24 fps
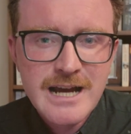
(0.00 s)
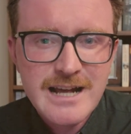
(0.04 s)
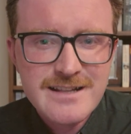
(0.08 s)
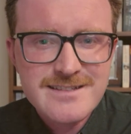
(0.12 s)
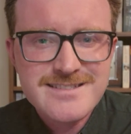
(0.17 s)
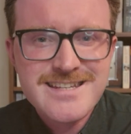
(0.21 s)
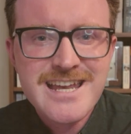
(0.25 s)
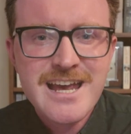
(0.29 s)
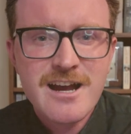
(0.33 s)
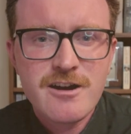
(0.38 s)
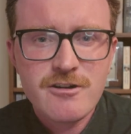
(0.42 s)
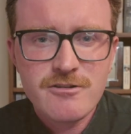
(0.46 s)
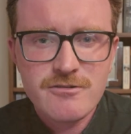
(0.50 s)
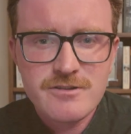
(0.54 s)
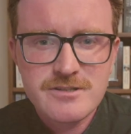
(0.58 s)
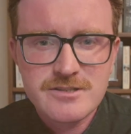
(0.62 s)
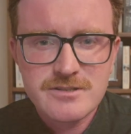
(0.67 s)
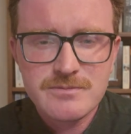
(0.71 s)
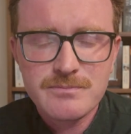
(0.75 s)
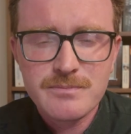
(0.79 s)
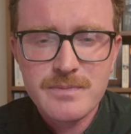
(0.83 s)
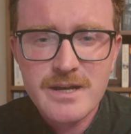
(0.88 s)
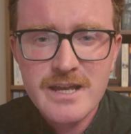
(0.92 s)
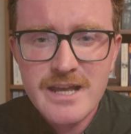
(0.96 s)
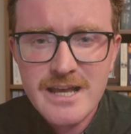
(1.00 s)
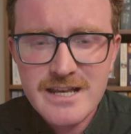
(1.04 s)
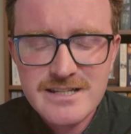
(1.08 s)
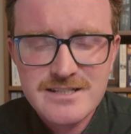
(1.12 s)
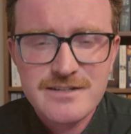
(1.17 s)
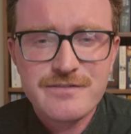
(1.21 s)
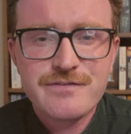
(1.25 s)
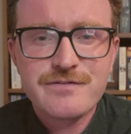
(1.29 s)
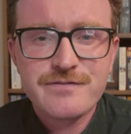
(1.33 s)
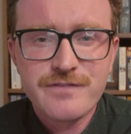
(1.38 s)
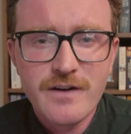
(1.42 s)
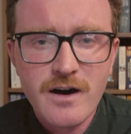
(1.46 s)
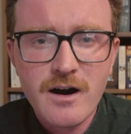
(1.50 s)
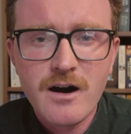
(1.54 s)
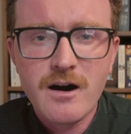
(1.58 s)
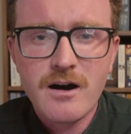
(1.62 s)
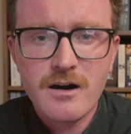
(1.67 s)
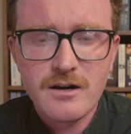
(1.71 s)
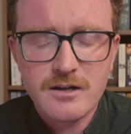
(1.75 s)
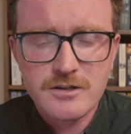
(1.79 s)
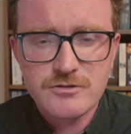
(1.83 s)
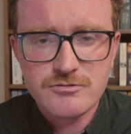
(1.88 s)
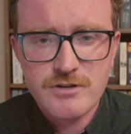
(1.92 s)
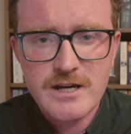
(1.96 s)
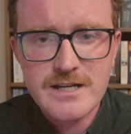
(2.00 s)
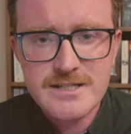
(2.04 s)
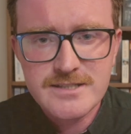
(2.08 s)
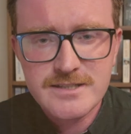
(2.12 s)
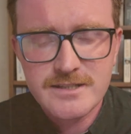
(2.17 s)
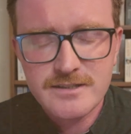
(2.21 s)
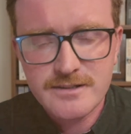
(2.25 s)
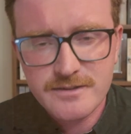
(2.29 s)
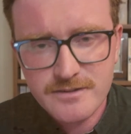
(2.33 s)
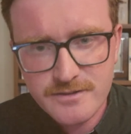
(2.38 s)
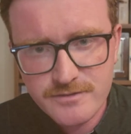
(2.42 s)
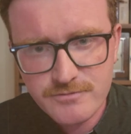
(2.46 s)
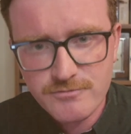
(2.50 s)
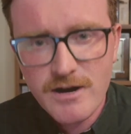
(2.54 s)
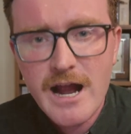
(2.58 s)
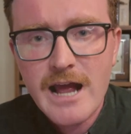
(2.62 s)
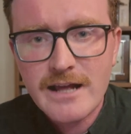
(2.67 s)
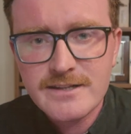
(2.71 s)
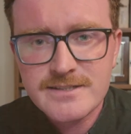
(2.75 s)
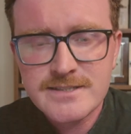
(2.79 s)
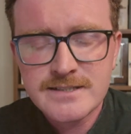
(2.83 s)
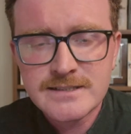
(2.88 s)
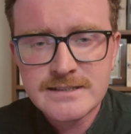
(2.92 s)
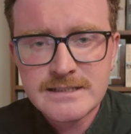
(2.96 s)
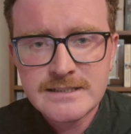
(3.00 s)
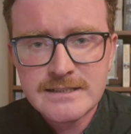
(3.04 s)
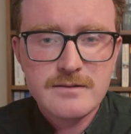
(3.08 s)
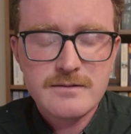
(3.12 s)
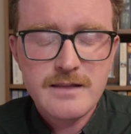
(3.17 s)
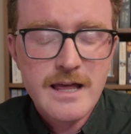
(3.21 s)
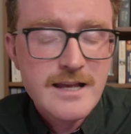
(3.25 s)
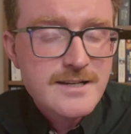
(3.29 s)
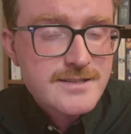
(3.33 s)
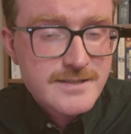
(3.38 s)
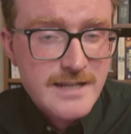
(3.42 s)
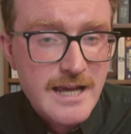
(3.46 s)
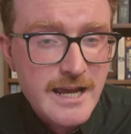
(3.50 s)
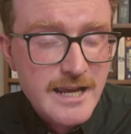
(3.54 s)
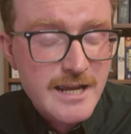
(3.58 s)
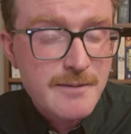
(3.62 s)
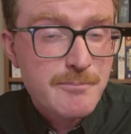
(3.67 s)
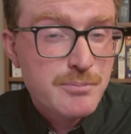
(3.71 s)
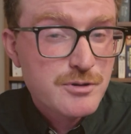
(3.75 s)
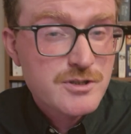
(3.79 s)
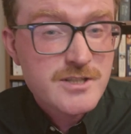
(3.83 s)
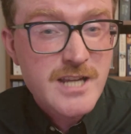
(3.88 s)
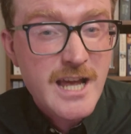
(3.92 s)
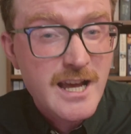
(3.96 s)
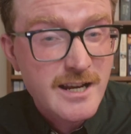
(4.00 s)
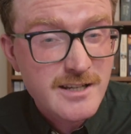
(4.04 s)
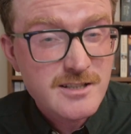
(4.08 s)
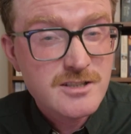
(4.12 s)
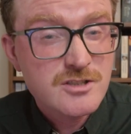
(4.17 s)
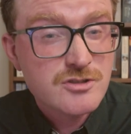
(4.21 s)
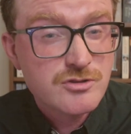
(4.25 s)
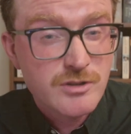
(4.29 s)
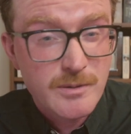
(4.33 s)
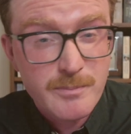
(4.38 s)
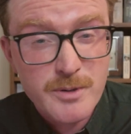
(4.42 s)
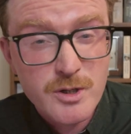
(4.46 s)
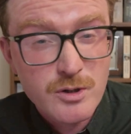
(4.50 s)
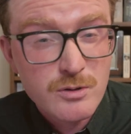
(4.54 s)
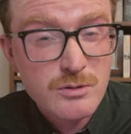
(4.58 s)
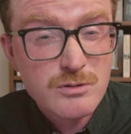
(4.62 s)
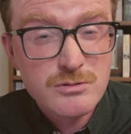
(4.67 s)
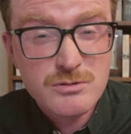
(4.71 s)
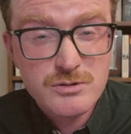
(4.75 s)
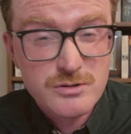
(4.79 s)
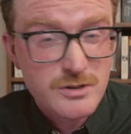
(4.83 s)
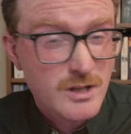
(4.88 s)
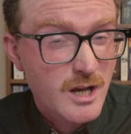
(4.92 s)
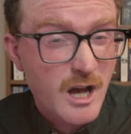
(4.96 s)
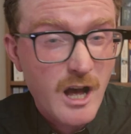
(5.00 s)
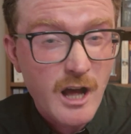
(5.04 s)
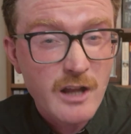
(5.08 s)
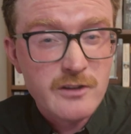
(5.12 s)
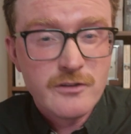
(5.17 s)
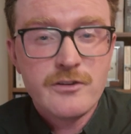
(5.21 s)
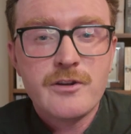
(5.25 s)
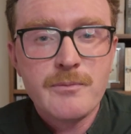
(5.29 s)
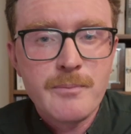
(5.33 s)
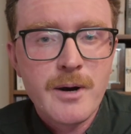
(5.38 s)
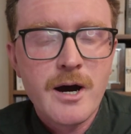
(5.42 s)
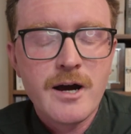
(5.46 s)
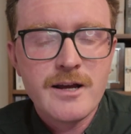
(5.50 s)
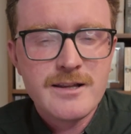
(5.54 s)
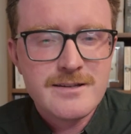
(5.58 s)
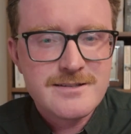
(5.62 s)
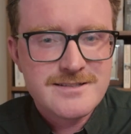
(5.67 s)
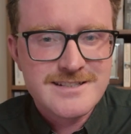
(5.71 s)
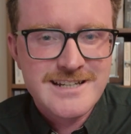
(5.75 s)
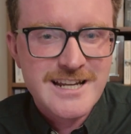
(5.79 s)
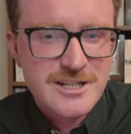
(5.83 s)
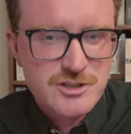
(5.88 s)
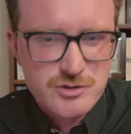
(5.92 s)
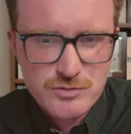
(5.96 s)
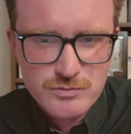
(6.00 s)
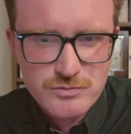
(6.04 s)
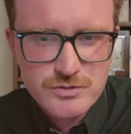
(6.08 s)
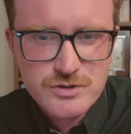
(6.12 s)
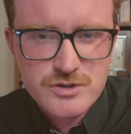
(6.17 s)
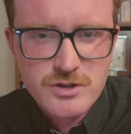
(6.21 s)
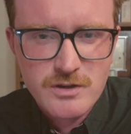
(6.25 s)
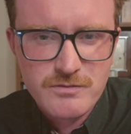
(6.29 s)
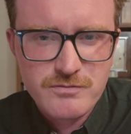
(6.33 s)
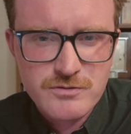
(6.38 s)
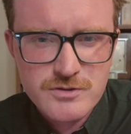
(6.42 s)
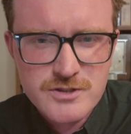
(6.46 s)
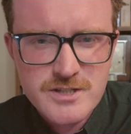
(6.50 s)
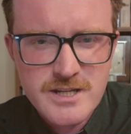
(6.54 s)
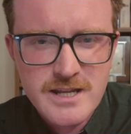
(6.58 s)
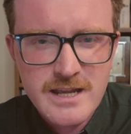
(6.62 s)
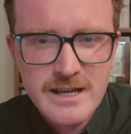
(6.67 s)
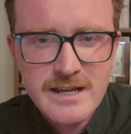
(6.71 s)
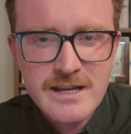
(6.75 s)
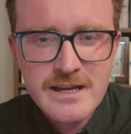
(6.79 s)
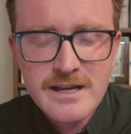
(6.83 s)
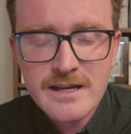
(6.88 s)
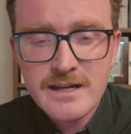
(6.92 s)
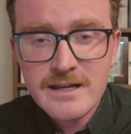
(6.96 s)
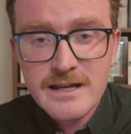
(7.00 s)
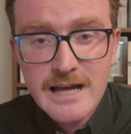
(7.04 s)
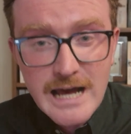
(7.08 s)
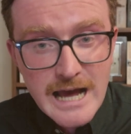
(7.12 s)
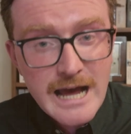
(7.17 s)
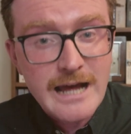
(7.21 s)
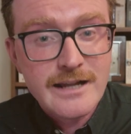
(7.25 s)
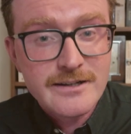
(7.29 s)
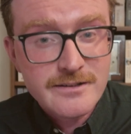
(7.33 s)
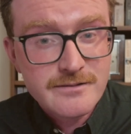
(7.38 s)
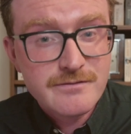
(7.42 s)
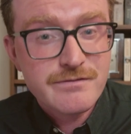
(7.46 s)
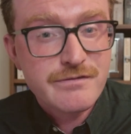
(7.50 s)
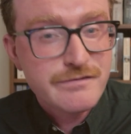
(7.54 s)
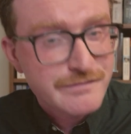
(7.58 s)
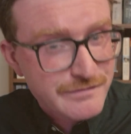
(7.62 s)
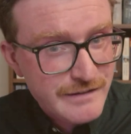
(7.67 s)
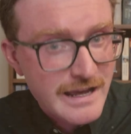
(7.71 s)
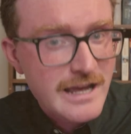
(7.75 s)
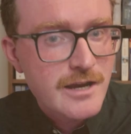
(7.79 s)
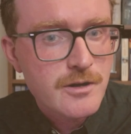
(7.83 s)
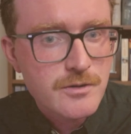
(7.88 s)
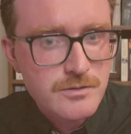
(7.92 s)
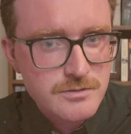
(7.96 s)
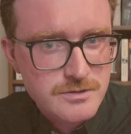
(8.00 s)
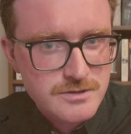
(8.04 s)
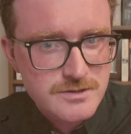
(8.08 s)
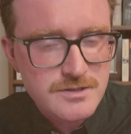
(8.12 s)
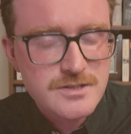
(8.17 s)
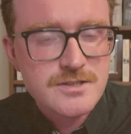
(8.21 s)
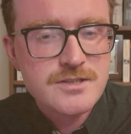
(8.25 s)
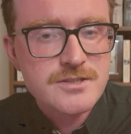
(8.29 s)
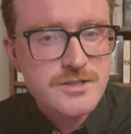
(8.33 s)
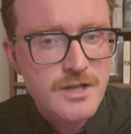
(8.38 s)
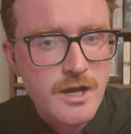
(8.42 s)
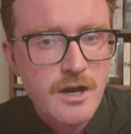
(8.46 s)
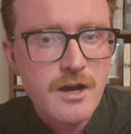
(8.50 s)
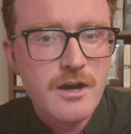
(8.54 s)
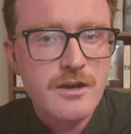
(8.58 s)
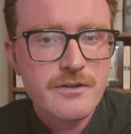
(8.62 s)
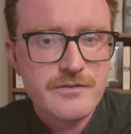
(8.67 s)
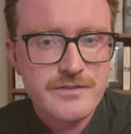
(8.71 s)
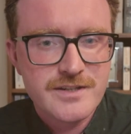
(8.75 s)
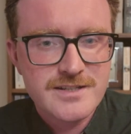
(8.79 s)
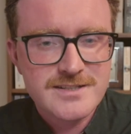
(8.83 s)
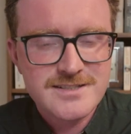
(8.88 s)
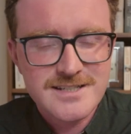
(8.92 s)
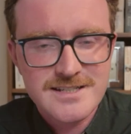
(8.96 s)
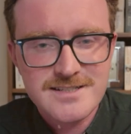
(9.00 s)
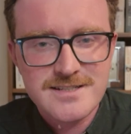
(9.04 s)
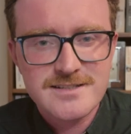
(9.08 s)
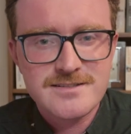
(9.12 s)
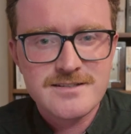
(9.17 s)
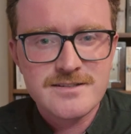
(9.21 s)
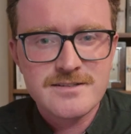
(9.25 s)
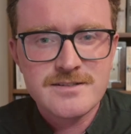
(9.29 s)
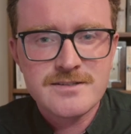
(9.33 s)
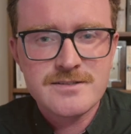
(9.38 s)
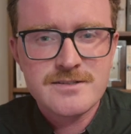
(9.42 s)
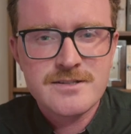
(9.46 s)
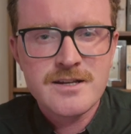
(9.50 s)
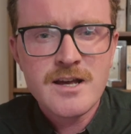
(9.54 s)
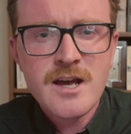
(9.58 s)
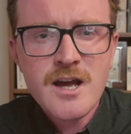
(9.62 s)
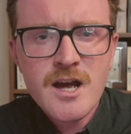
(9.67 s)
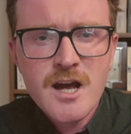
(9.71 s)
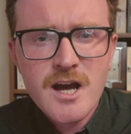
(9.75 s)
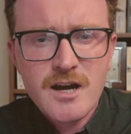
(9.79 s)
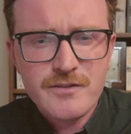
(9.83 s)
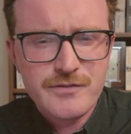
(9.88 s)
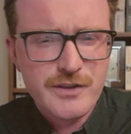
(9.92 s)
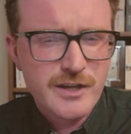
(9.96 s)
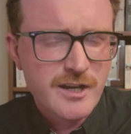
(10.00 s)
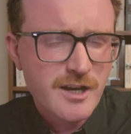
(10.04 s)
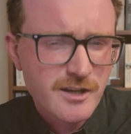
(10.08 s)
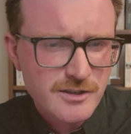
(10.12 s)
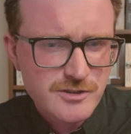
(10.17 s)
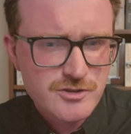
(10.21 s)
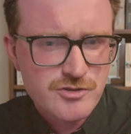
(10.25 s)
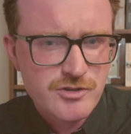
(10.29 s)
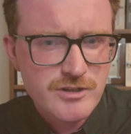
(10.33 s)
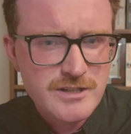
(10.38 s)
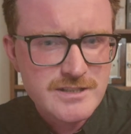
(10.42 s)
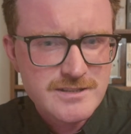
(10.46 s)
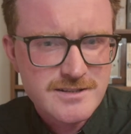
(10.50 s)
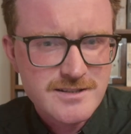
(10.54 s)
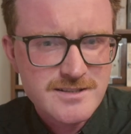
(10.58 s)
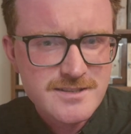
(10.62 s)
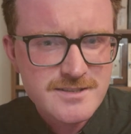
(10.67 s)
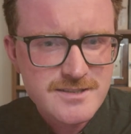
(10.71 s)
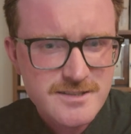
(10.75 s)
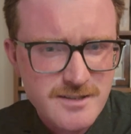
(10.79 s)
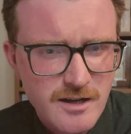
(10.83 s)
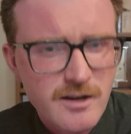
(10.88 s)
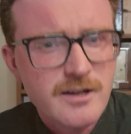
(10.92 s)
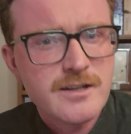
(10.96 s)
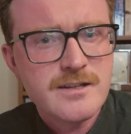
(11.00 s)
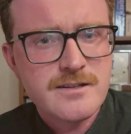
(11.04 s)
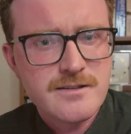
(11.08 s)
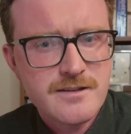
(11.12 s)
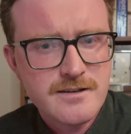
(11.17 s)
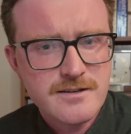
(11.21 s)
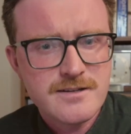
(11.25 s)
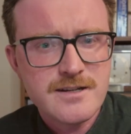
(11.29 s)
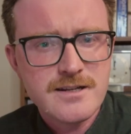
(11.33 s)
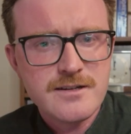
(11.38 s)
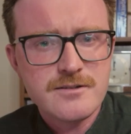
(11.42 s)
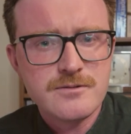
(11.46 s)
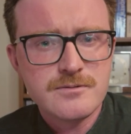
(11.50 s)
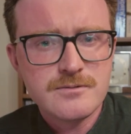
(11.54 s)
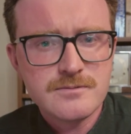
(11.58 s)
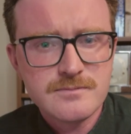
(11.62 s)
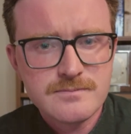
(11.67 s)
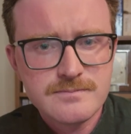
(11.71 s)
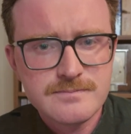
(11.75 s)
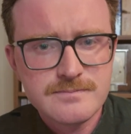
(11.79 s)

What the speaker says: and terrorism is a far greater threat. They say it protects criminals, undermines national sovereignty, and fails to serve the citizens of the countries that signed the deal.